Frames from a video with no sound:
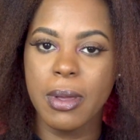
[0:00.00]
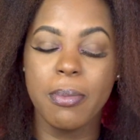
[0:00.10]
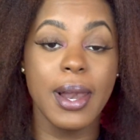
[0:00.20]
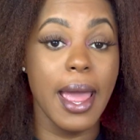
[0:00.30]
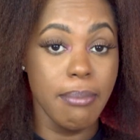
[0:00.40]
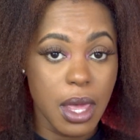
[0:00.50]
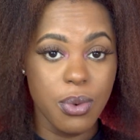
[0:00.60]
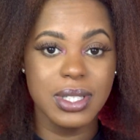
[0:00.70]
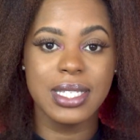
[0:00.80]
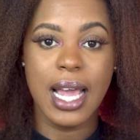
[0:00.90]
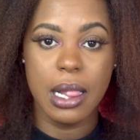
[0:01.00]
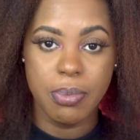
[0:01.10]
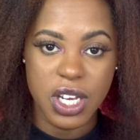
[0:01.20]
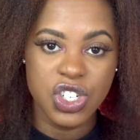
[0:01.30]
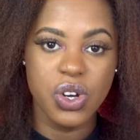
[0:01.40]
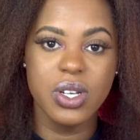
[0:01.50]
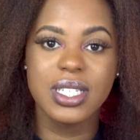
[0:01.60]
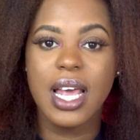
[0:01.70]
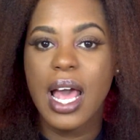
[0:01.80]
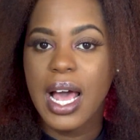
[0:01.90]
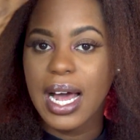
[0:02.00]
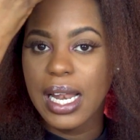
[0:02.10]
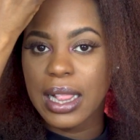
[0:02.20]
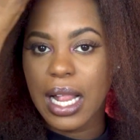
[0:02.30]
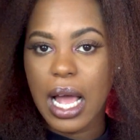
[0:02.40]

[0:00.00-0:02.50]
People like me with scalp issues, a little